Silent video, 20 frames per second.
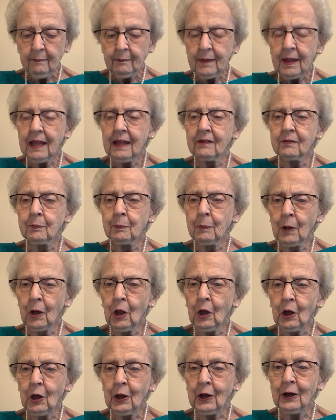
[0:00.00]
His
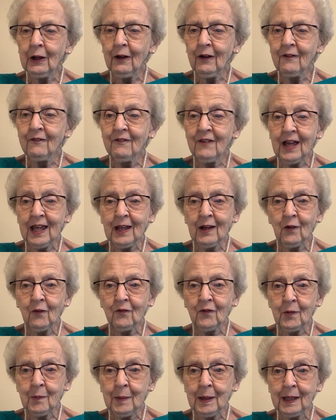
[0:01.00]
blood avail
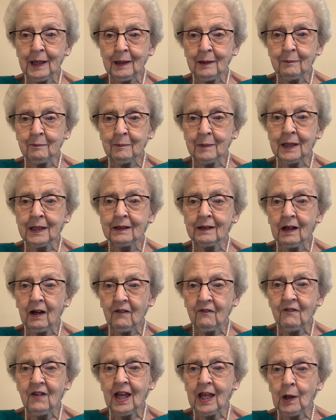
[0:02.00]
for me.
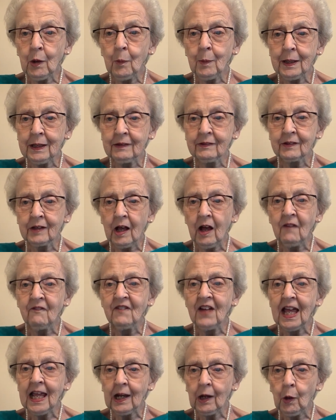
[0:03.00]
Avail means
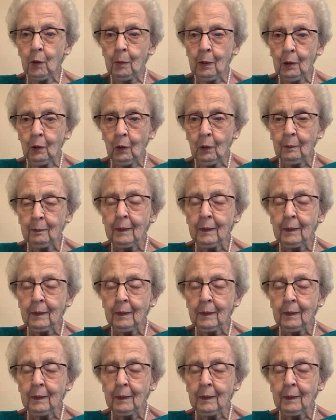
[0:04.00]
available.